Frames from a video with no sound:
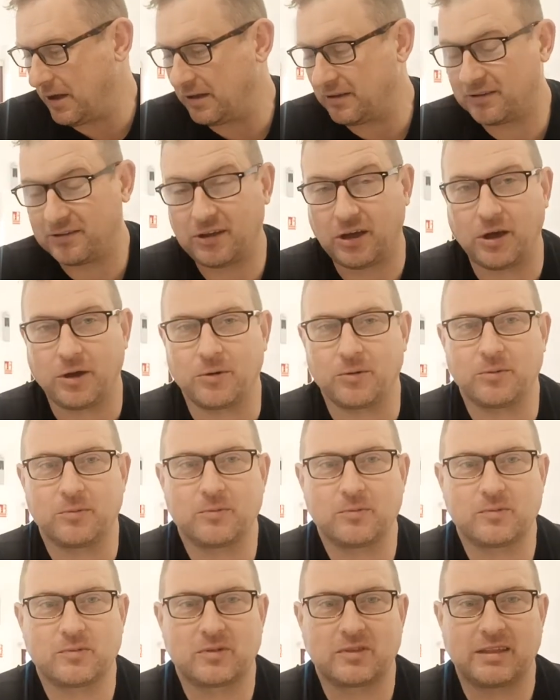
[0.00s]
So
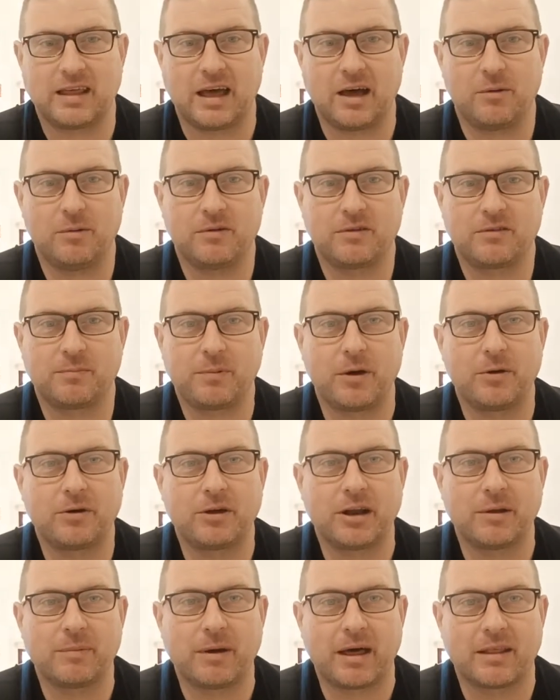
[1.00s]
now we've
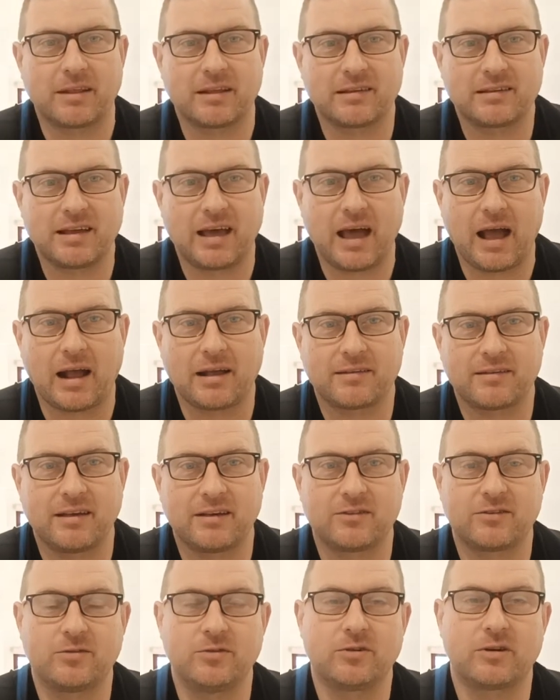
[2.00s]
spoken about the tax,
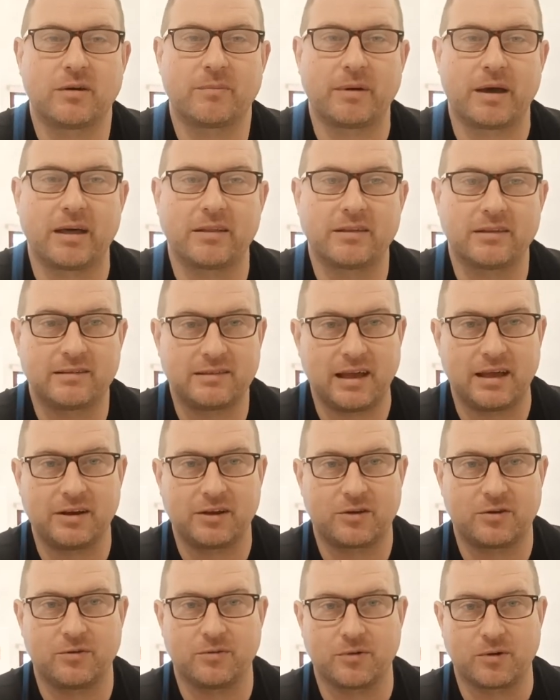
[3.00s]
let's talk about the
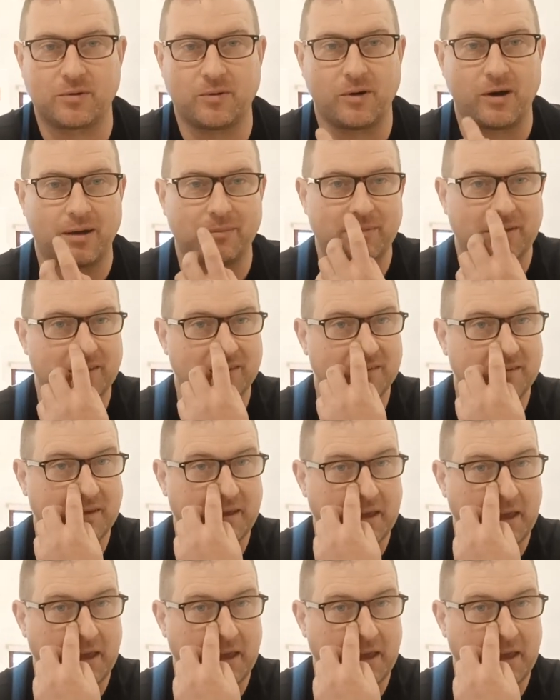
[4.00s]
technical requirements.